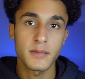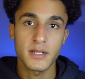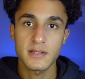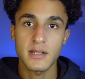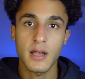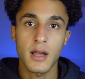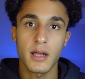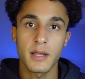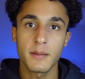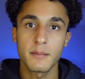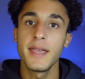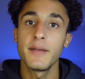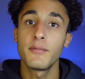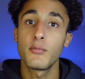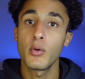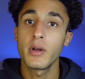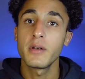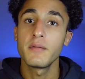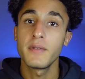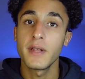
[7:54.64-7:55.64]
to time. If
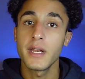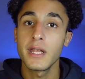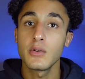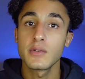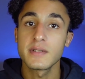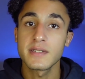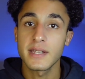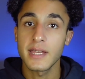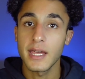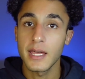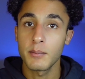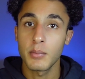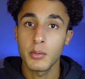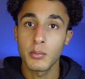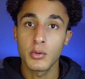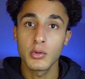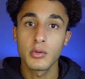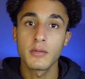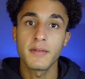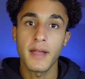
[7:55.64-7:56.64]
one video is
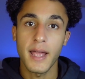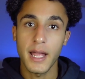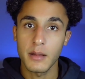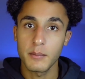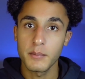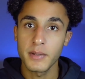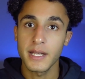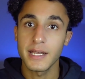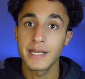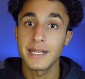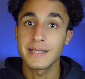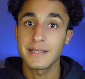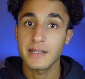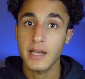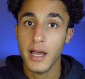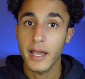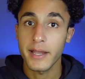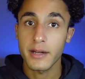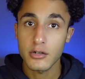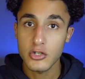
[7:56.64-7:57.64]
capable of helping an
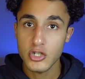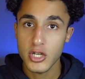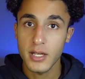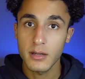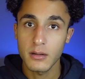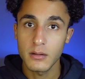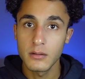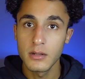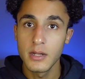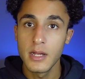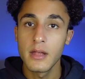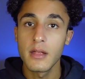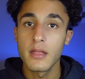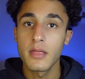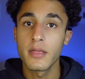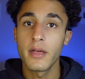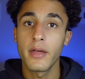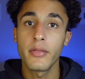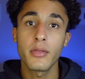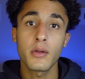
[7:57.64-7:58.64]
entire channel,
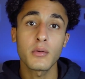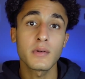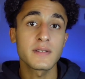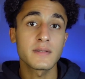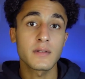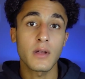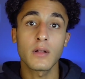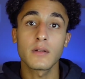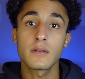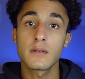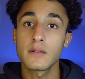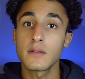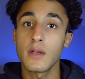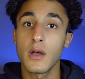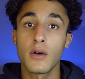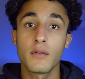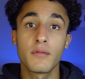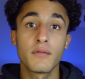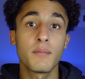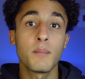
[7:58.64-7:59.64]
then the results
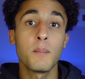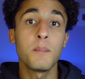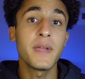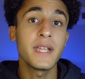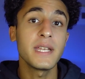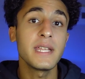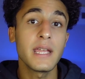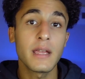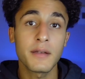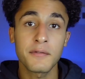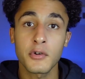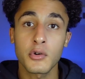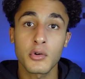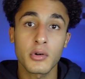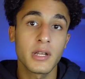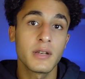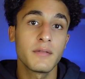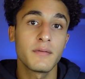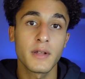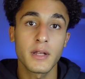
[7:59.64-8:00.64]
of many
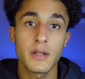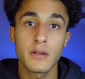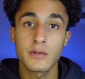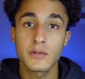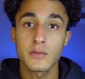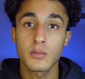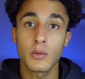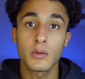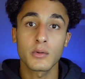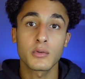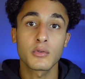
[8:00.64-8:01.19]
evergreen videos will